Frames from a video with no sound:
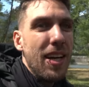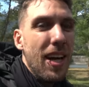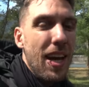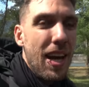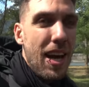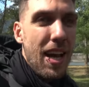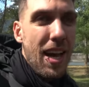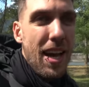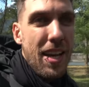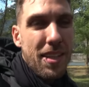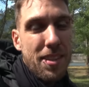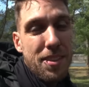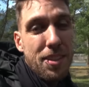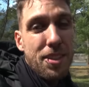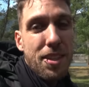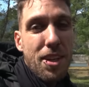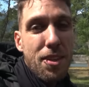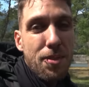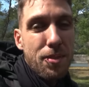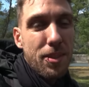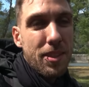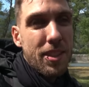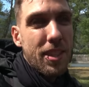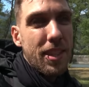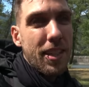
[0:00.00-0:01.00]
I had to go
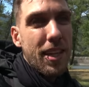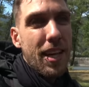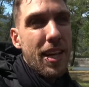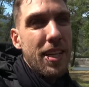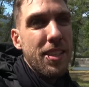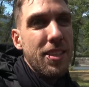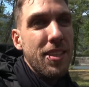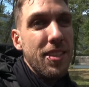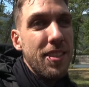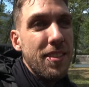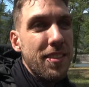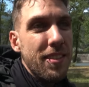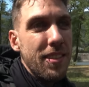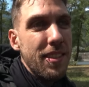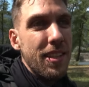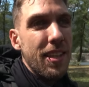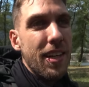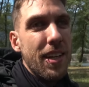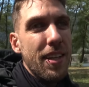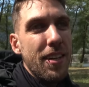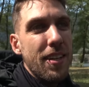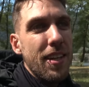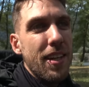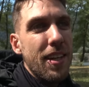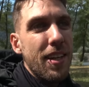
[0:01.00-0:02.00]
with that agency
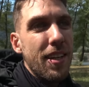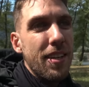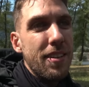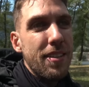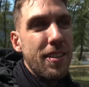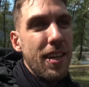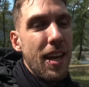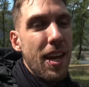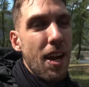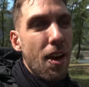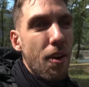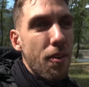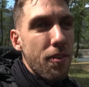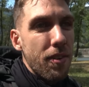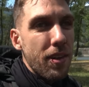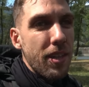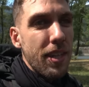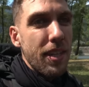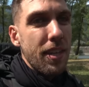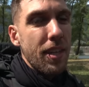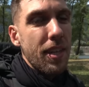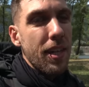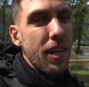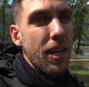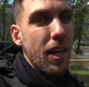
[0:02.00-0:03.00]
and uh, they
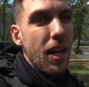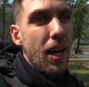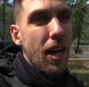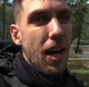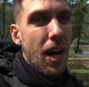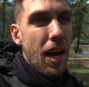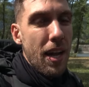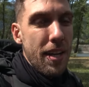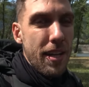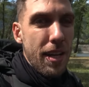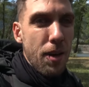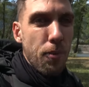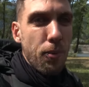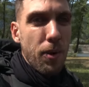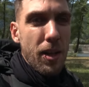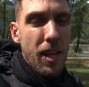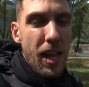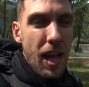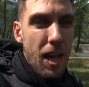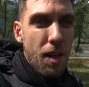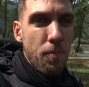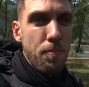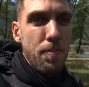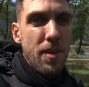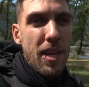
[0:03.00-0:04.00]
only and they will
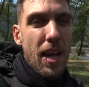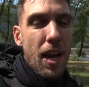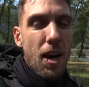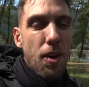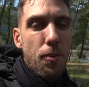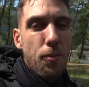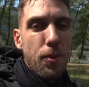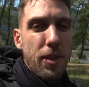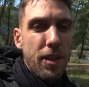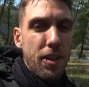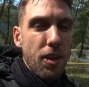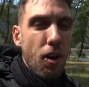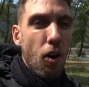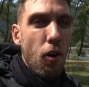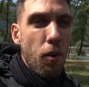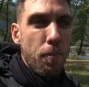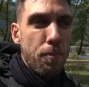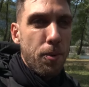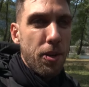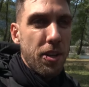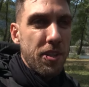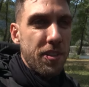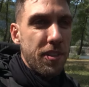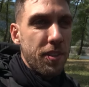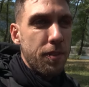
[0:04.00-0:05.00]
help me out with the whole
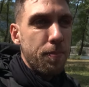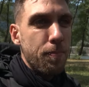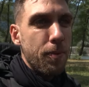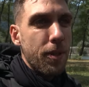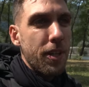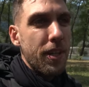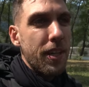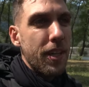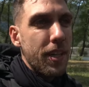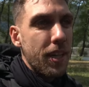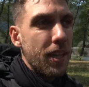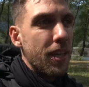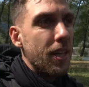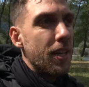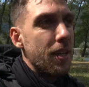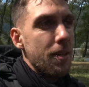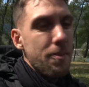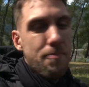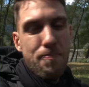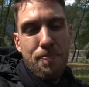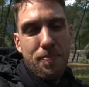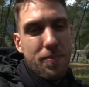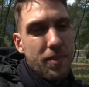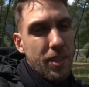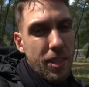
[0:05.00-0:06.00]
process but
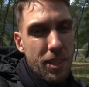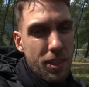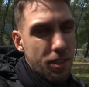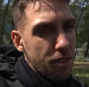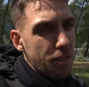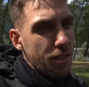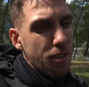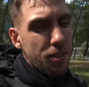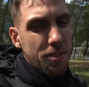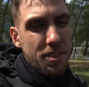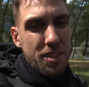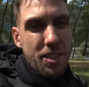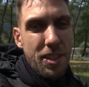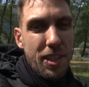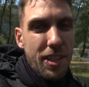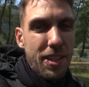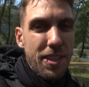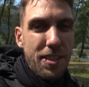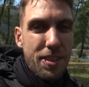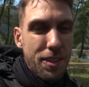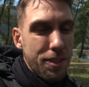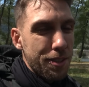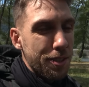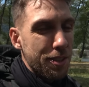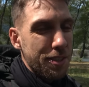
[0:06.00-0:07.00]
you'll see
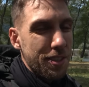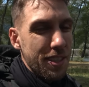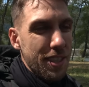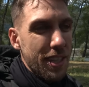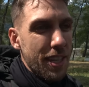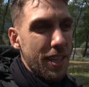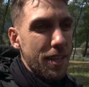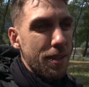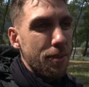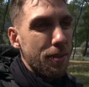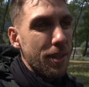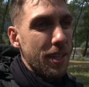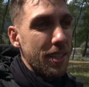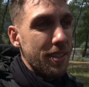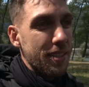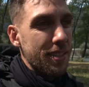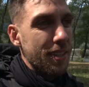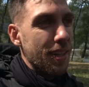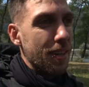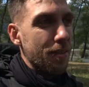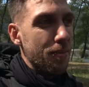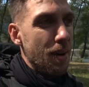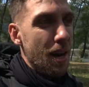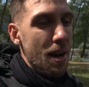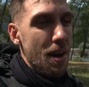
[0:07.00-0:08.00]
you'll see anyways
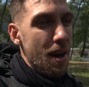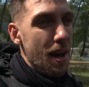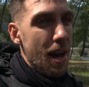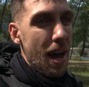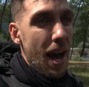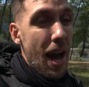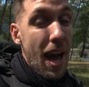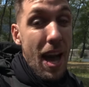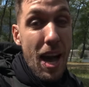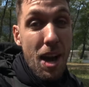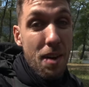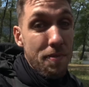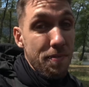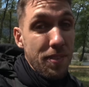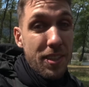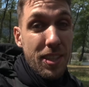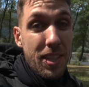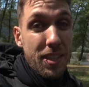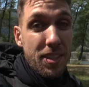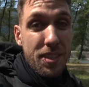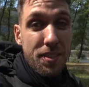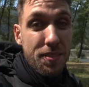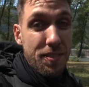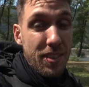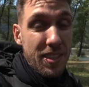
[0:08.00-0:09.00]
I, I haven't
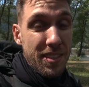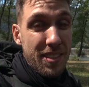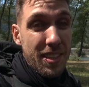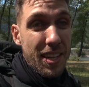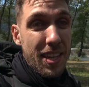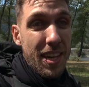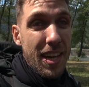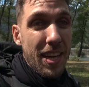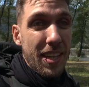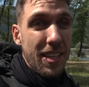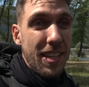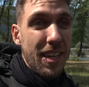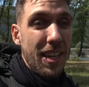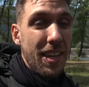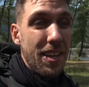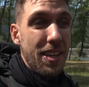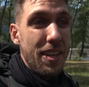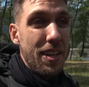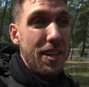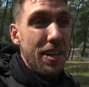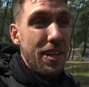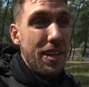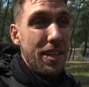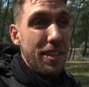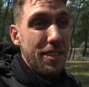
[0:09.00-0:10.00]
got the visa yet
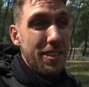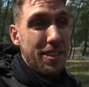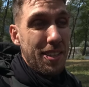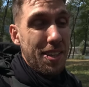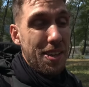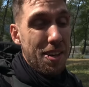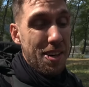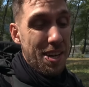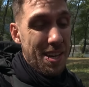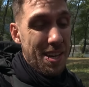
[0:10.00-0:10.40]
so